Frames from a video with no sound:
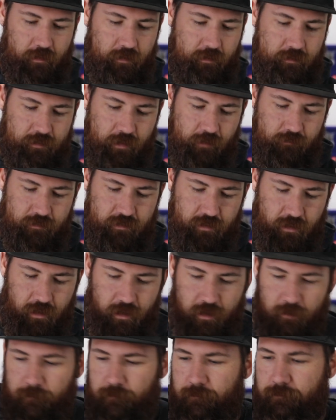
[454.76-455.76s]
So I've just got
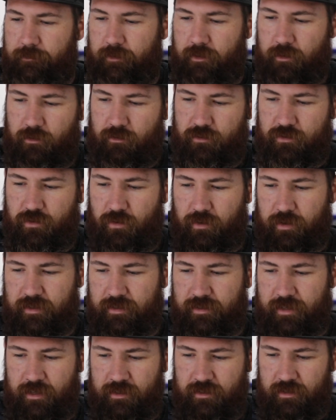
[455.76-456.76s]
a little short
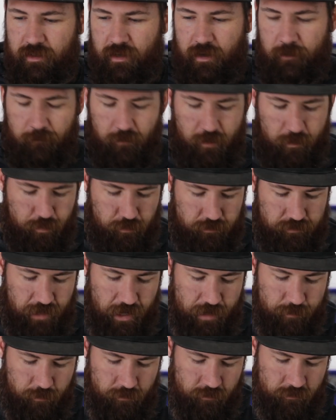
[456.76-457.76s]
extension that I've already put
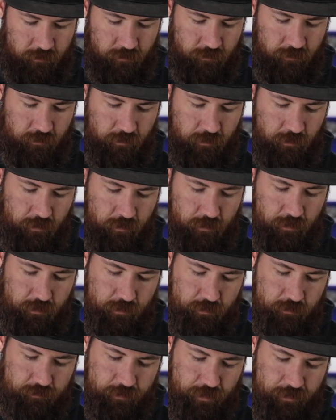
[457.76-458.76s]
tape on
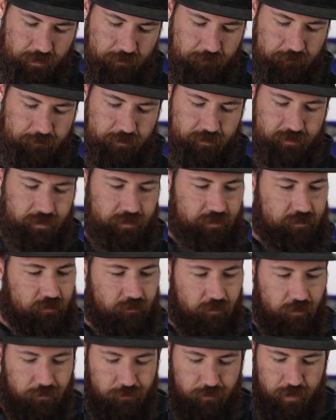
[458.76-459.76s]
that then fits into
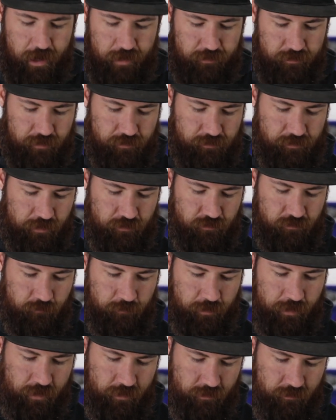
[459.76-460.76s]
the 3/8 extension
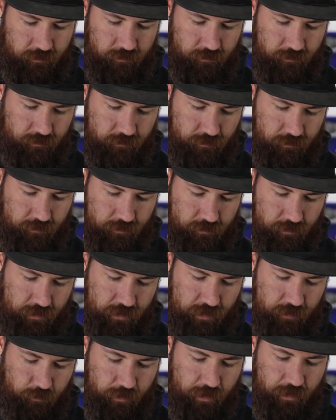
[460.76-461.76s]
bar,
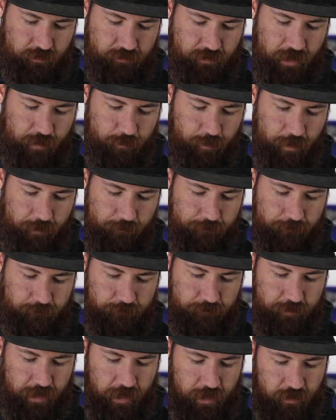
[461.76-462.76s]
and we're going to tape up
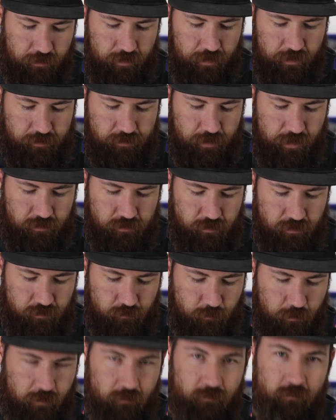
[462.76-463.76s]
the end of the extension as
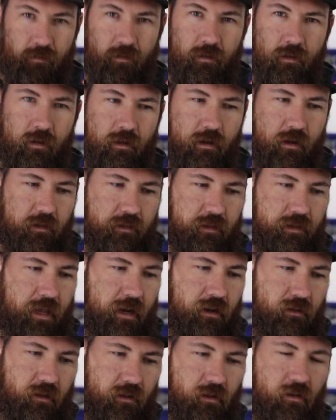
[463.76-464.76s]
well, and then
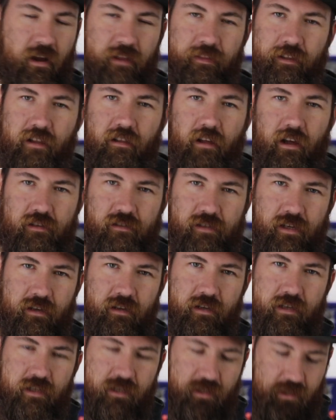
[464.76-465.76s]
that'll align the clutch
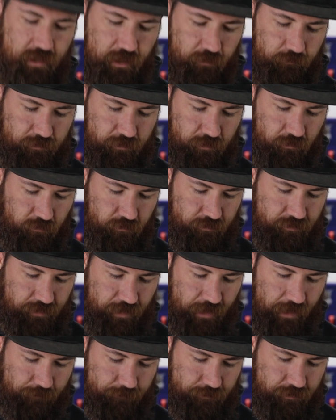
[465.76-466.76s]
and give us a good
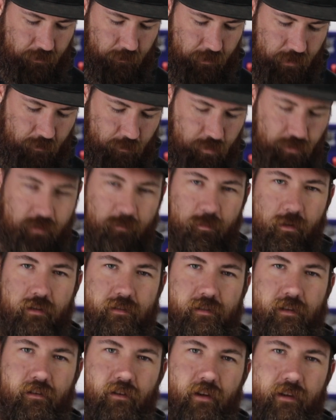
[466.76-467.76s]
setup so we can put the
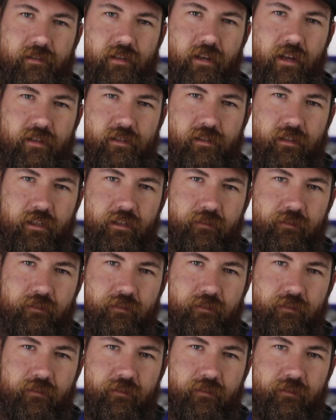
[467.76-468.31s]
box on nice and easily.